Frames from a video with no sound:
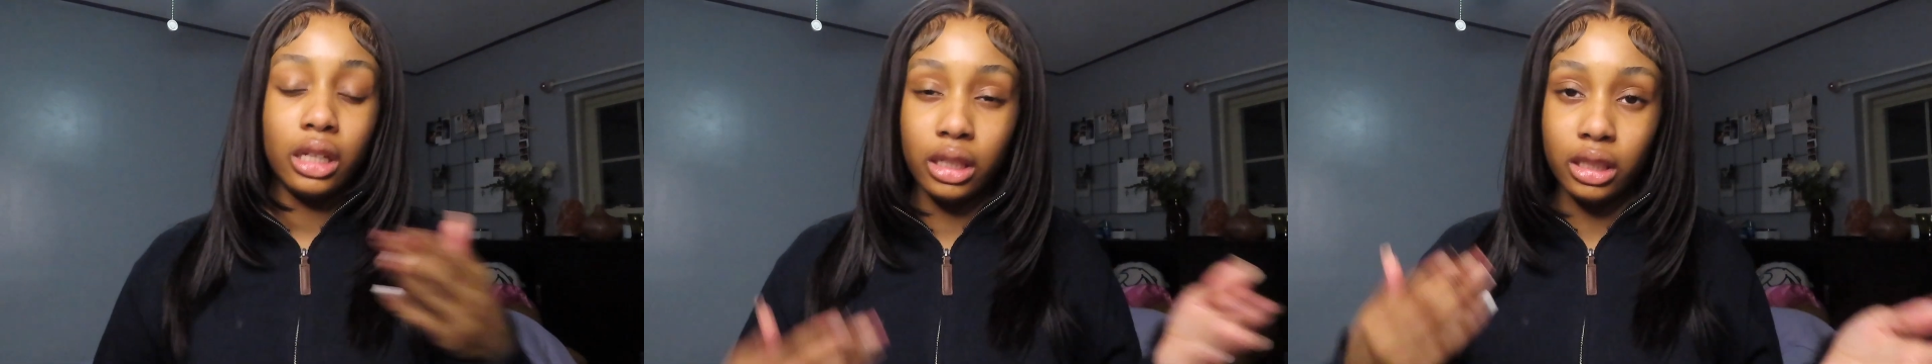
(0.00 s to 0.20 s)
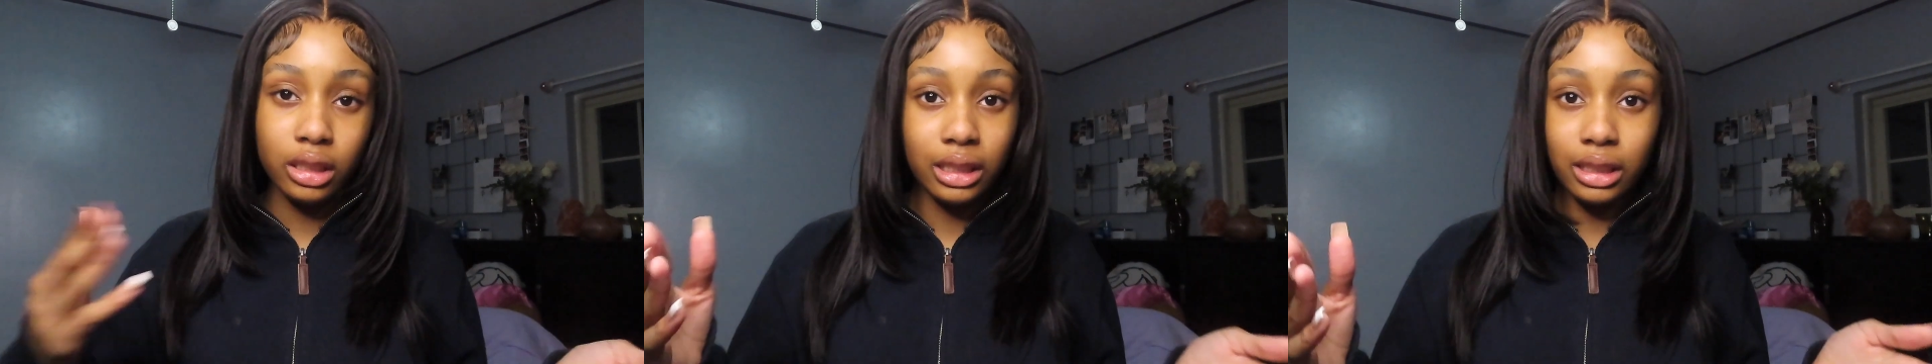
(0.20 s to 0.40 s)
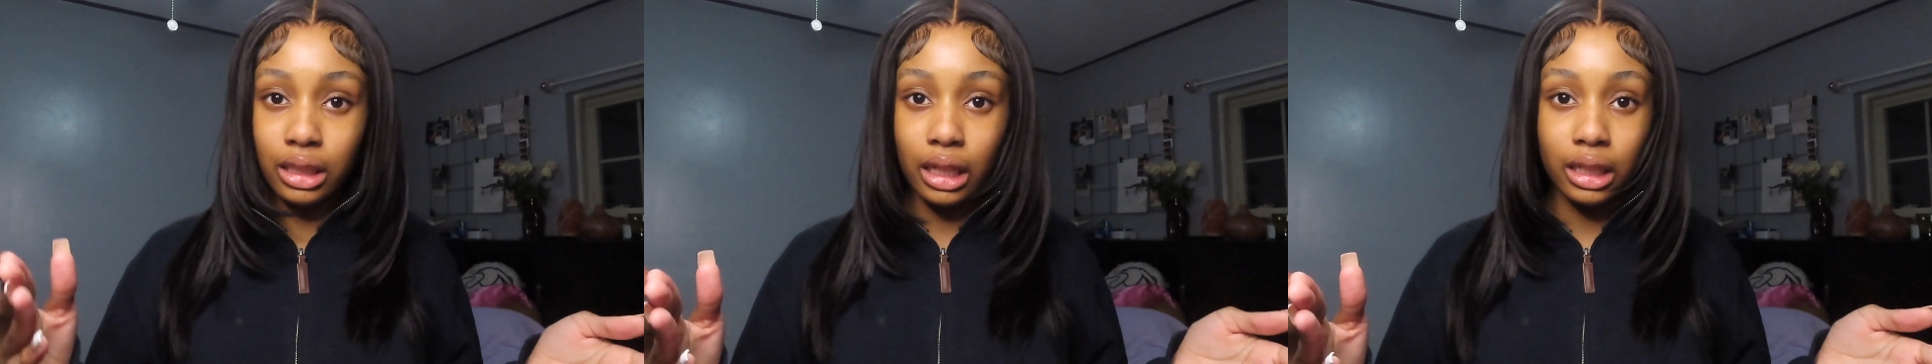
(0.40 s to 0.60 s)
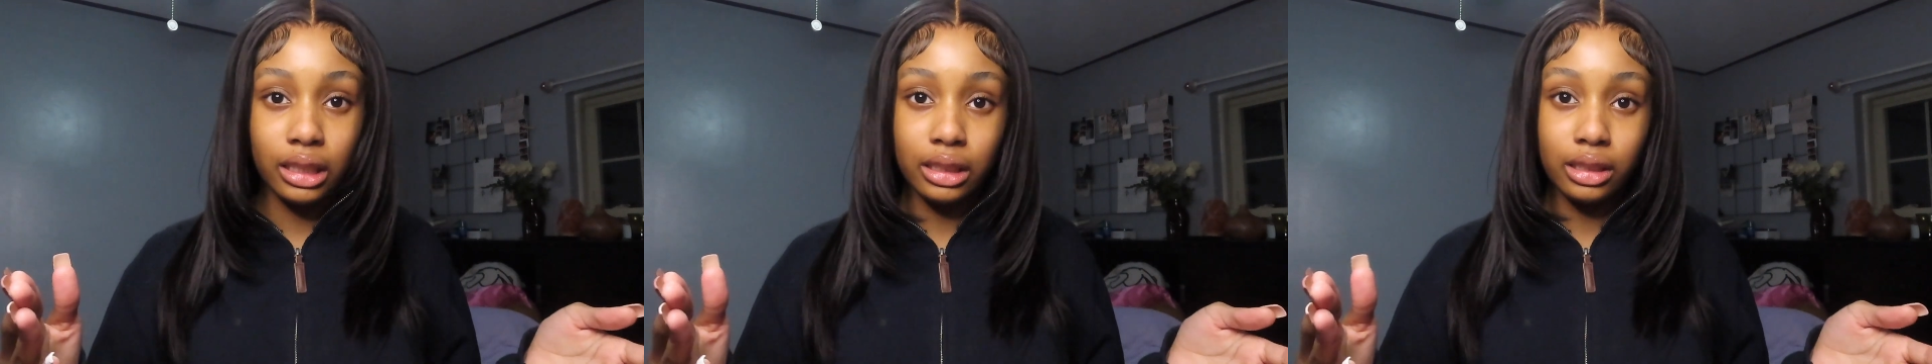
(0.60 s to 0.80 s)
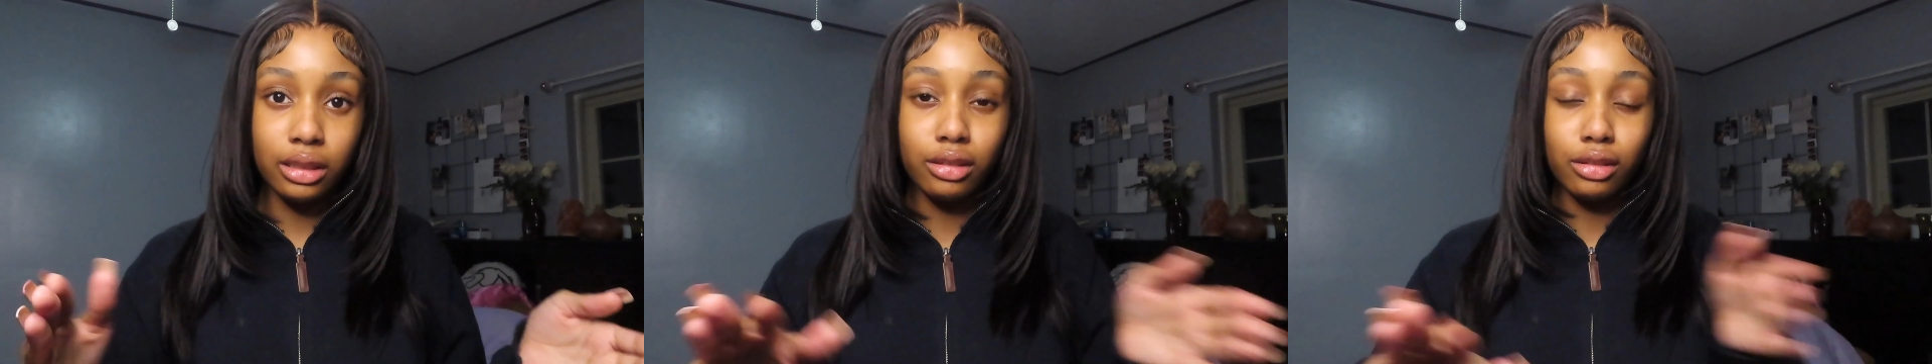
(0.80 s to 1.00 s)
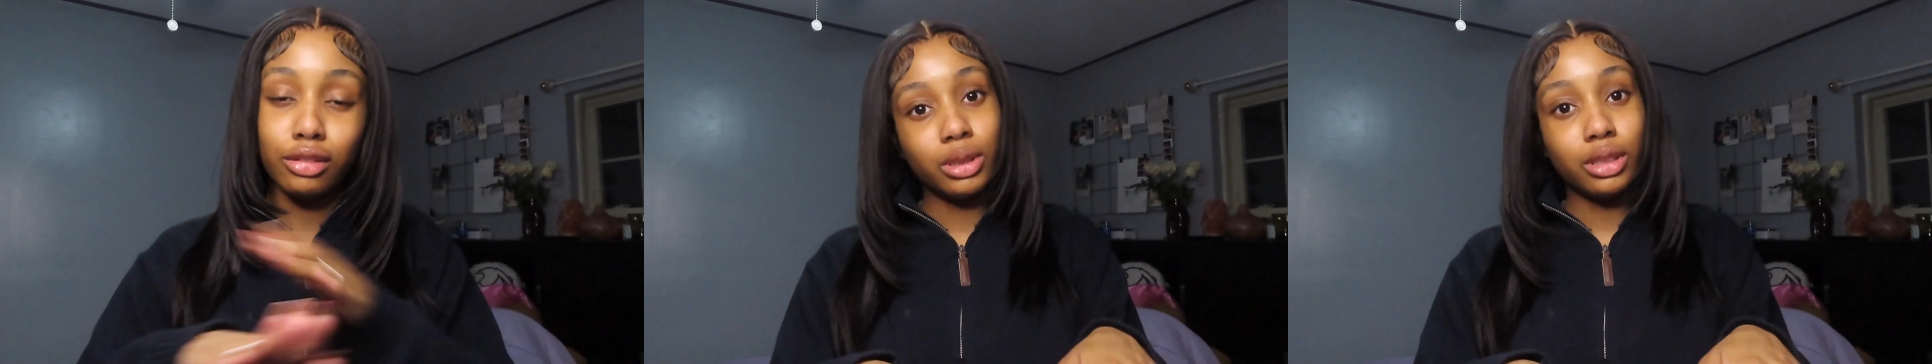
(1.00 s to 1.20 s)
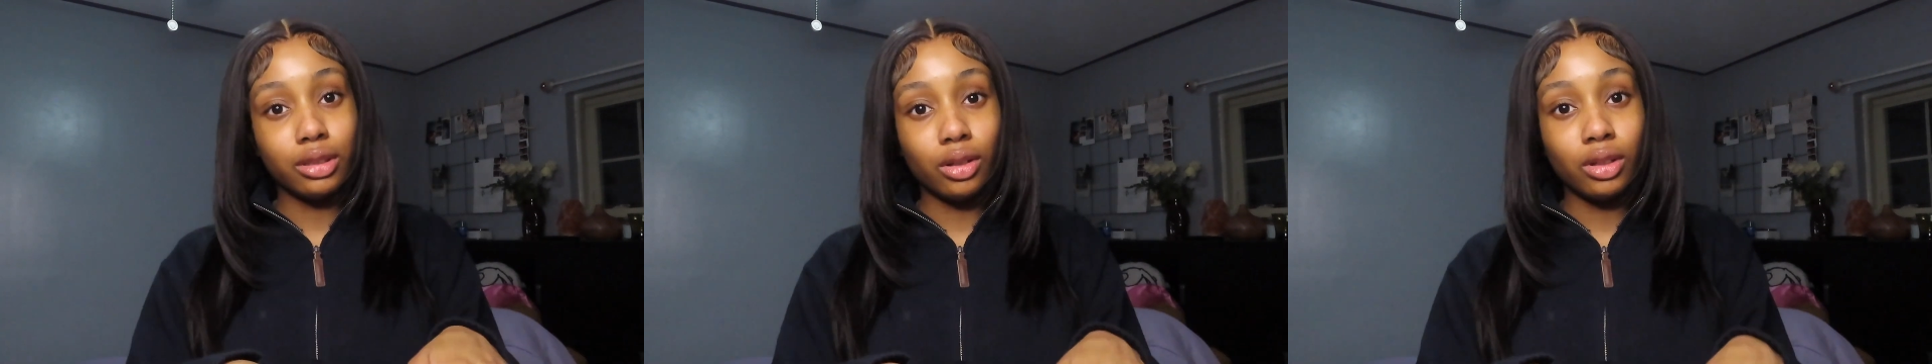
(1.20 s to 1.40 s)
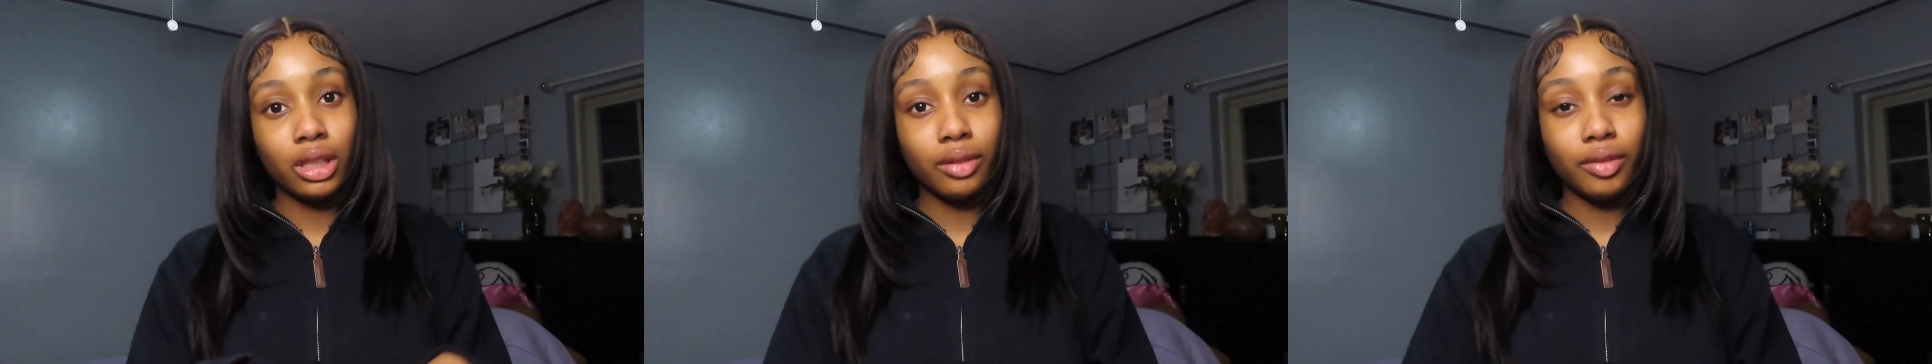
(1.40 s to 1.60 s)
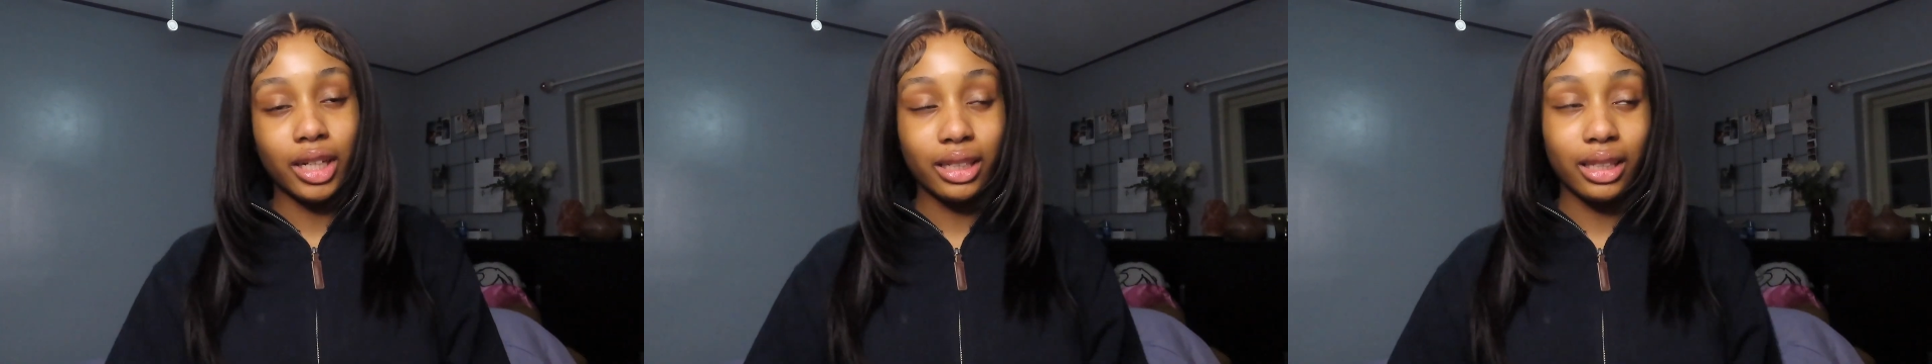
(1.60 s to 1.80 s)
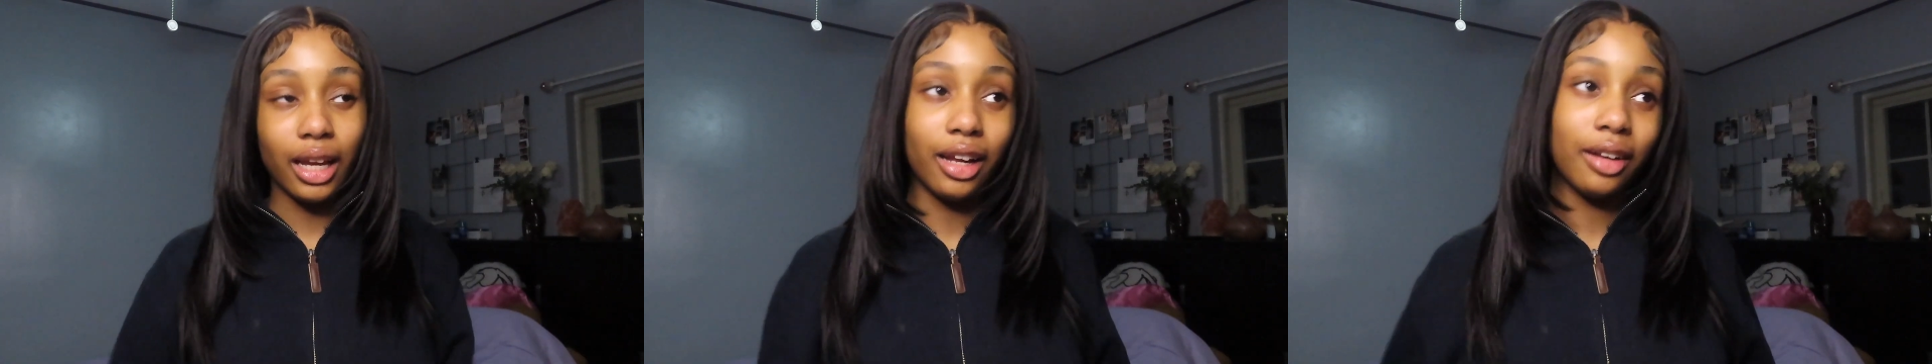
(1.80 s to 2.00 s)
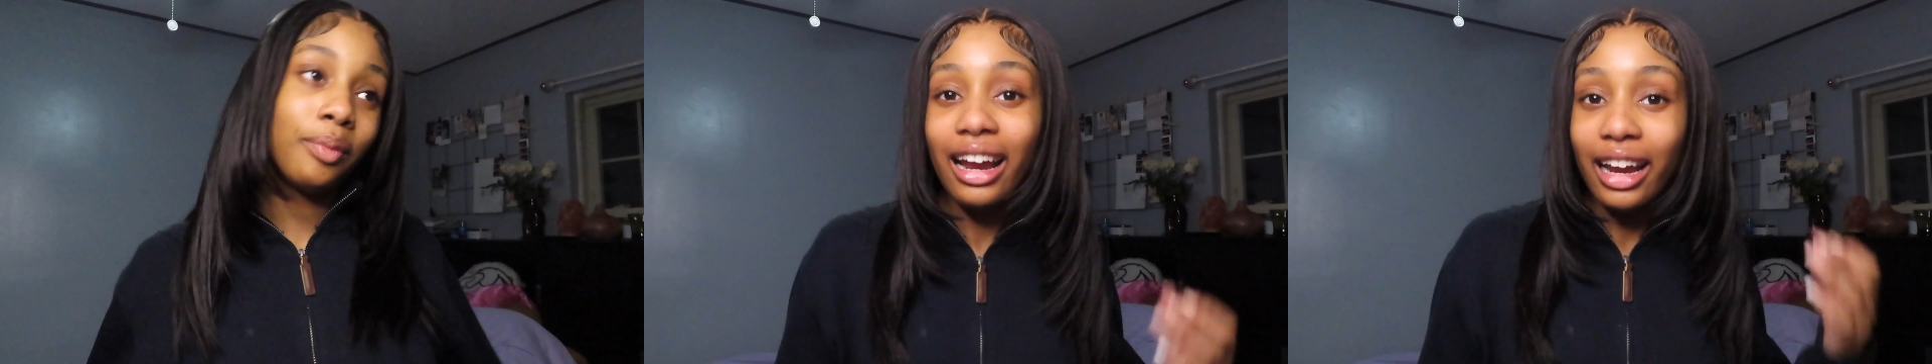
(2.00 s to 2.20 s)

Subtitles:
And it does not exist. We just gonna leave it at that.